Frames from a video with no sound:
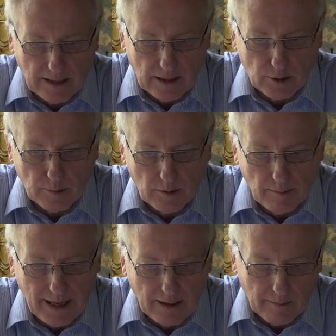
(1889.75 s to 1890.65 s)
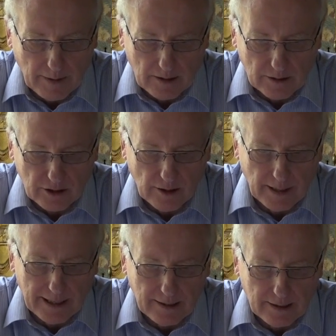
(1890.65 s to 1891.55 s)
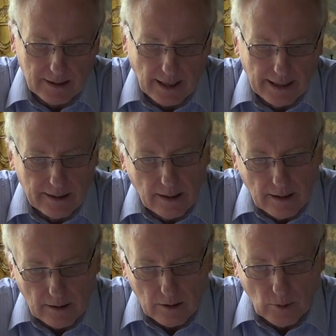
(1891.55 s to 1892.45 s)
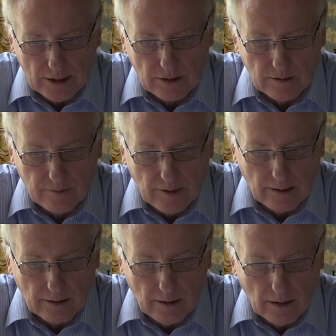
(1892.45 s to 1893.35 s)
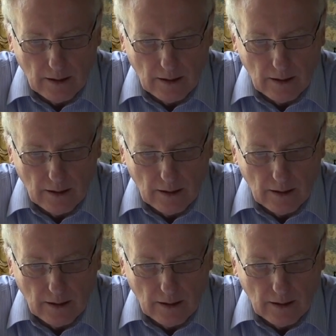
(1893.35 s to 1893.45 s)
eligible men because so many had died on the Western Front.